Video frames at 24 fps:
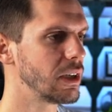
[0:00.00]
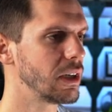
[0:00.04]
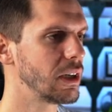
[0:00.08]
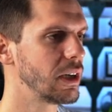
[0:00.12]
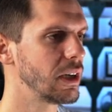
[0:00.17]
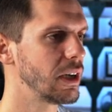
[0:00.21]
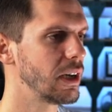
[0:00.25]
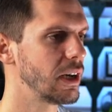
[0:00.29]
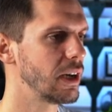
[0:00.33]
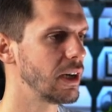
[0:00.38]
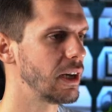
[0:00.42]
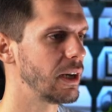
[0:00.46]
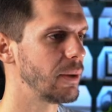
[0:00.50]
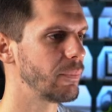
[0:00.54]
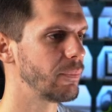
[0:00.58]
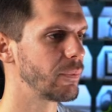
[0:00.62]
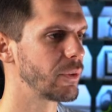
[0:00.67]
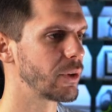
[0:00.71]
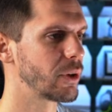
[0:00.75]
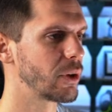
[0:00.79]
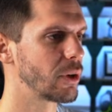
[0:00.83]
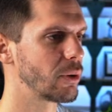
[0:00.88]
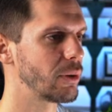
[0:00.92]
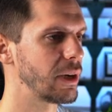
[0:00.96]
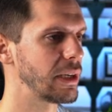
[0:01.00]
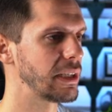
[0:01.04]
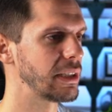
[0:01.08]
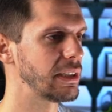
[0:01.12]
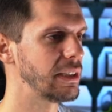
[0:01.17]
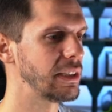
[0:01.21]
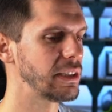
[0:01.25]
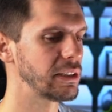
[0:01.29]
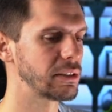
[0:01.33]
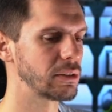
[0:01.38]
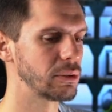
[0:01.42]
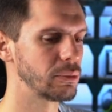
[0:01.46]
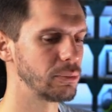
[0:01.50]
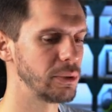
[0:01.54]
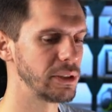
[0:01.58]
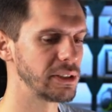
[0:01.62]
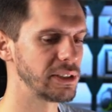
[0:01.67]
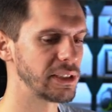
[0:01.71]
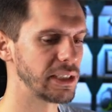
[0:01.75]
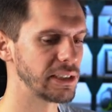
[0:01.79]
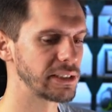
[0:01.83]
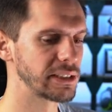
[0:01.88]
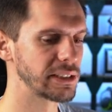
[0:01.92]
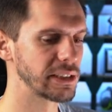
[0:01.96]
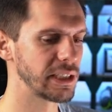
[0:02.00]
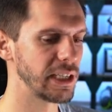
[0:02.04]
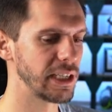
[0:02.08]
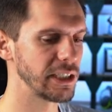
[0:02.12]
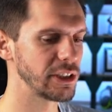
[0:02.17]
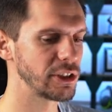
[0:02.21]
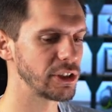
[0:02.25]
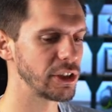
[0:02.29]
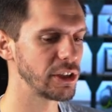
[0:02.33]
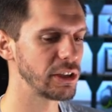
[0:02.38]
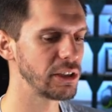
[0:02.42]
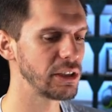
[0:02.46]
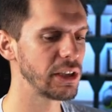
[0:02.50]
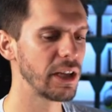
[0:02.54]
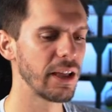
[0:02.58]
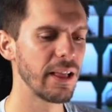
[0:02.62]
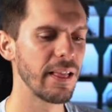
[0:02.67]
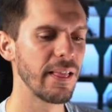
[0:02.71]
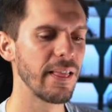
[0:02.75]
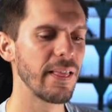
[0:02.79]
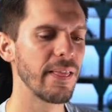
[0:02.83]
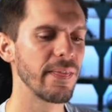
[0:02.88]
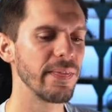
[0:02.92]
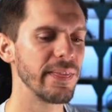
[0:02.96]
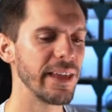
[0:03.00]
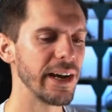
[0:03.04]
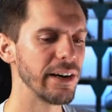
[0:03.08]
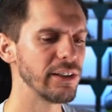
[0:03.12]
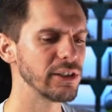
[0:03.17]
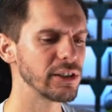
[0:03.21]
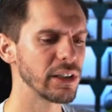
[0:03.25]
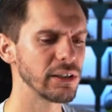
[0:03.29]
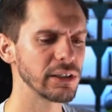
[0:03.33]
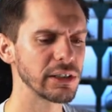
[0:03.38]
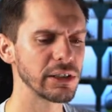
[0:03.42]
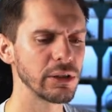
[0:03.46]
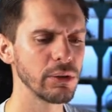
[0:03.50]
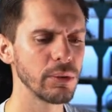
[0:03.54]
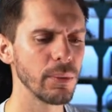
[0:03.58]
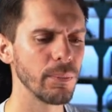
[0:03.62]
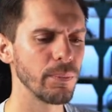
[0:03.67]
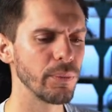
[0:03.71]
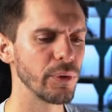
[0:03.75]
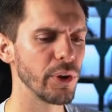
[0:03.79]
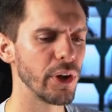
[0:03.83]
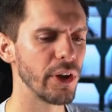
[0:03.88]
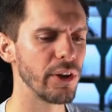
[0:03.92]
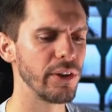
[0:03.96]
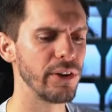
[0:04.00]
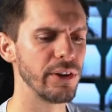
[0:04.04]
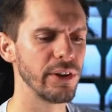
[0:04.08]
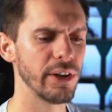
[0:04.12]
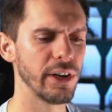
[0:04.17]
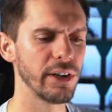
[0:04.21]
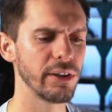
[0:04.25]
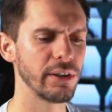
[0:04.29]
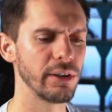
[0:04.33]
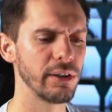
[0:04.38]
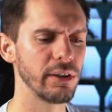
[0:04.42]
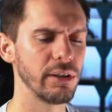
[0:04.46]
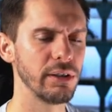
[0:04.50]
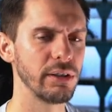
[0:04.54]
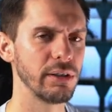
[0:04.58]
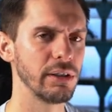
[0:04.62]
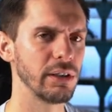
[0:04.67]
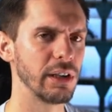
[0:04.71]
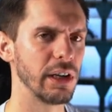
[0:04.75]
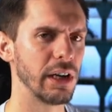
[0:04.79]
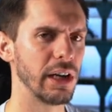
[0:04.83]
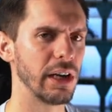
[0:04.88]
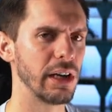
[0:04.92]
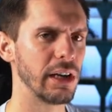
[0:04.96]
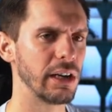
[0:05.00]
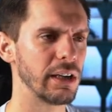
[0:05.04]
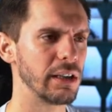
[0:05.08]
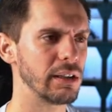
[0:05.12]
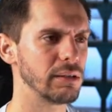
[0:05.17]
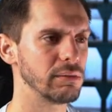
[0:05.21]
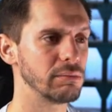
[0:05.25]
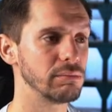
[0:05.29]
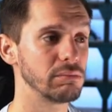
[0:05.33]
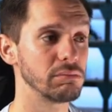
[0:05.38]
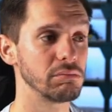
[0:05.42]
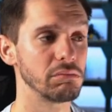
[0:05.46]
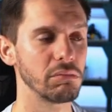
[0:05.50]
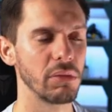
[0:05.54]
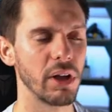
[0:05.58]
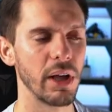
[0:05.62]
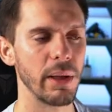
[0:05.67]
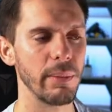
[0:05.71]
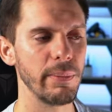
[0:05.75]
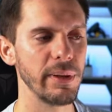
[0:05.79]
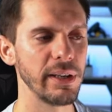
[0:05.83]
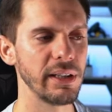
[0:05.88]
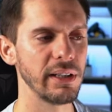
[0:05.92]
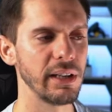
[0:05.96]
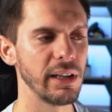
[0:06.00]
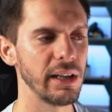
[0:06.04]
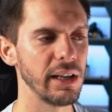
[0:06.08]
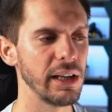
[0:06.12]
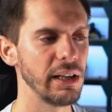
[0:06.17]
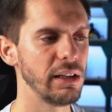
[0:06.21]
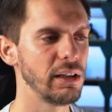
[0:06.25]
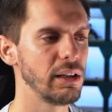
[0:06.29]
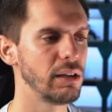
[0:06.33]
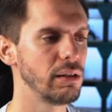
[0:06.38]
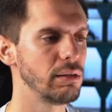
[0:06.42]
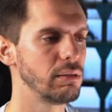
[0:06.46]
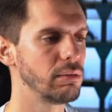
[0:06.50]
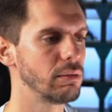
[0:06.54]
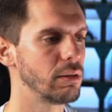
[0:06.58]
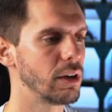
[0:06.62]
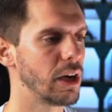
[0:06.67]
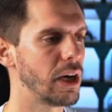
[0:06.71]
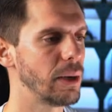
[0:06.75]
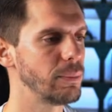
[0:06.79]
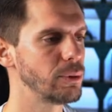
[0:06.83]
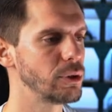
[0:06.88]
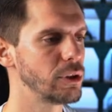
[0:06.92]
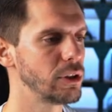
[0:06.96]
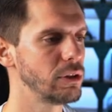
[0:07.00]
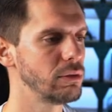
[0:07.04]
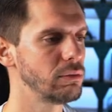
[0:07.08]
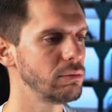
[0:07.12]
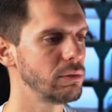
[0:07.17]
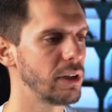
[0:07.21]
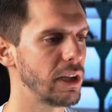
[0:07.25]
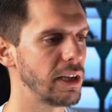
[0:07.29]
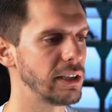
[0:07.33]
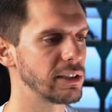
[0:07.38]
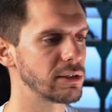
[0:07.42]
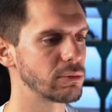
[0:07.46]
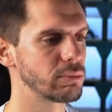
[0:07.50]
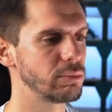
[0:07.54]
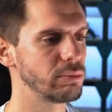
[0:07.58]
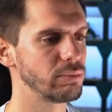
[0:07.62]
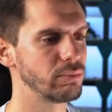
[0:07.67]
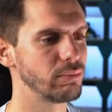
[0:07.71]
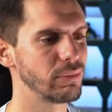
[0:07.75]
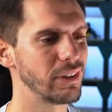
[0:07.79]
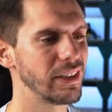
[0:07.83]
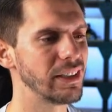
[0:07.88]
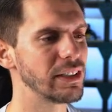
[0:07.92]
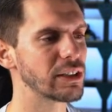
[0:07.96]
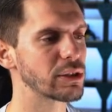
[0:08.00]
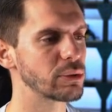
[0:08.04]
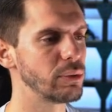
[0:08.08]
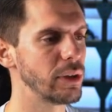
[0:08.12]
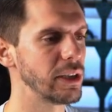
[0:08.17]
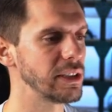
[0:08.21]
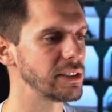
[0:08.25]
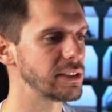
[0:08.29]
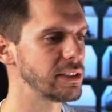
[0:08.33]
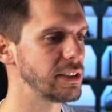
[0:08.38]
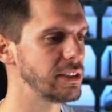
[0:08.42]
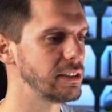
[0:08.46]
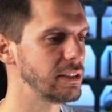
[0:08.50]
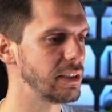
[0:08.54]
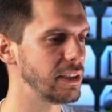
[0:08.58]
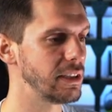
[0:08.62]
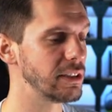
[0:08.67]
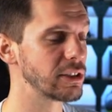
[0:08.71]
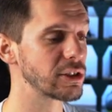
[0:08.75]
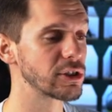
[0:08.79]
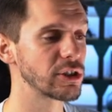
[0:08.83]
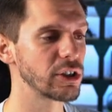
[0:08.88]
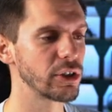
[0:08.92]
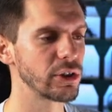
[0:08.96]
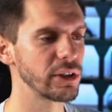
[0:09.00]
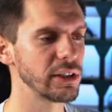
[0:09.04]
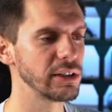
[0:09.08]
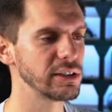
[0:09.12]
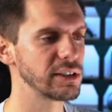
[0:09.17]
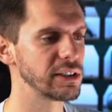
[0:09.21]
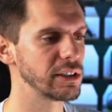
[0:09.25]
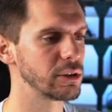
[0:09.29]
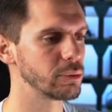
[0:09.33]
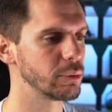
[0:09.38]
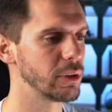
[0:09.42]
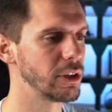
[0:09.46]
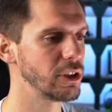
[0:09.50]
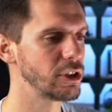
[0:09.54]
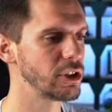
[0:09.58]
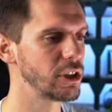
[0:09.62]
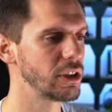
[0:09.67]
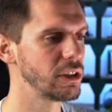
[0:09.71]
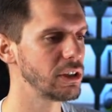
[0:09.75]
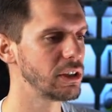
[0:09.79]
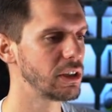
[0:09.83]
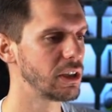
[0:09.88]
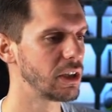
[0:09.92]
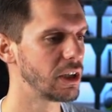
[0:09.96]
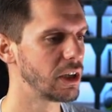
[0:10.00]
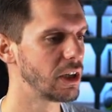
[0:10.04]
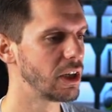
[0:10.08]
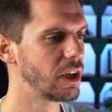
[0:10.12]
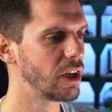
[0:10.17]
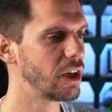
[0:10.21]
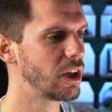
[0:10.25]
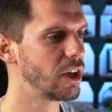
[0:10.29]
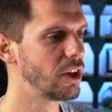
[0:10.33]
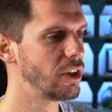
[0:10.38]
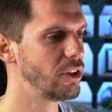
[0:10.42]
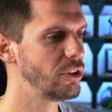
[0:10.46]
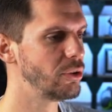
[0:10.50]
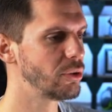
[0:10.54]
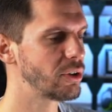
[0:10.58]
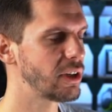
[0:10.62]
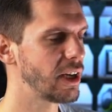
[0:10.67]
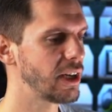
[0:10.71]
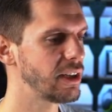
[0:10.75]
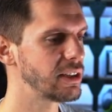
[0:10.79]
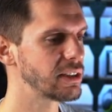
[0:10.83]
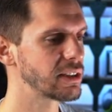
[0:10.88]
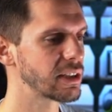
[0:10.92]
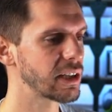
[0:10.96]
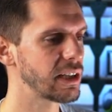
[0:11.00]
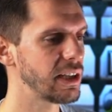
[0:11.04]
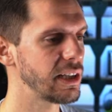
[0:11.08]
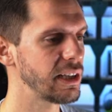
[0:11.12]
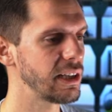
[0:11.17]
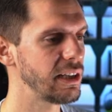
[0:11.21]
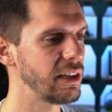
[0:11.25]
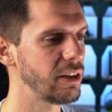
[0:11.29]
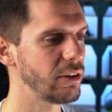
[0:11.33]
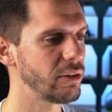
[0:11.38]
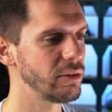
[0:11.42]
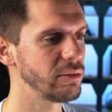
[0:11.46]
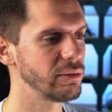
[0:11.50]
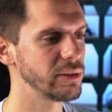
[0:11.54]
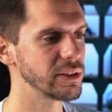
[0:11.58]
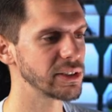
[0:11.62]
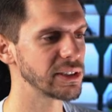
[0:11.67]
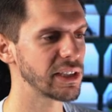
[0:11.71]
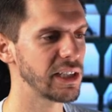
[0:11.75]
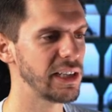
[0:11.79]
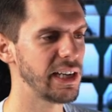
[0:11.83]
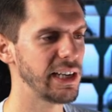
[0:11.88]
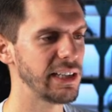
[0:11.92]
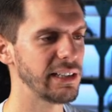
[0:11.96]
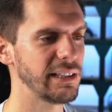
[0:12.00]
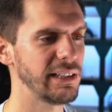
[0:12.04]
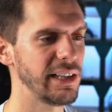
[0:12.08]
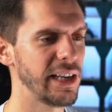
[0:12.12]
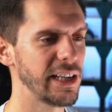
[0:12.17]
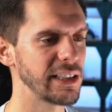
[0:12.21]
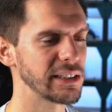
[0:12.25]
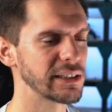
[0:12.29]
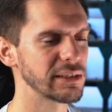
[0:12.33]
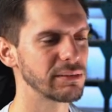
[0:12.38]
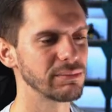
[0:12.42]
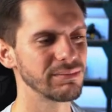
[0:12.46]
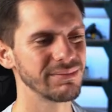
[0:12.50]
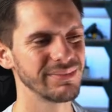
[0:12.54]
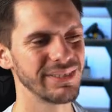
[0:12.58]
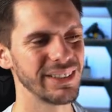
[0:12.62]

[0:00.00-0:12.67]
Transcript: Uh, right click, reset selection. There's also another uh, a bit hidden option that is interesting in certain situation. You can click here, select next.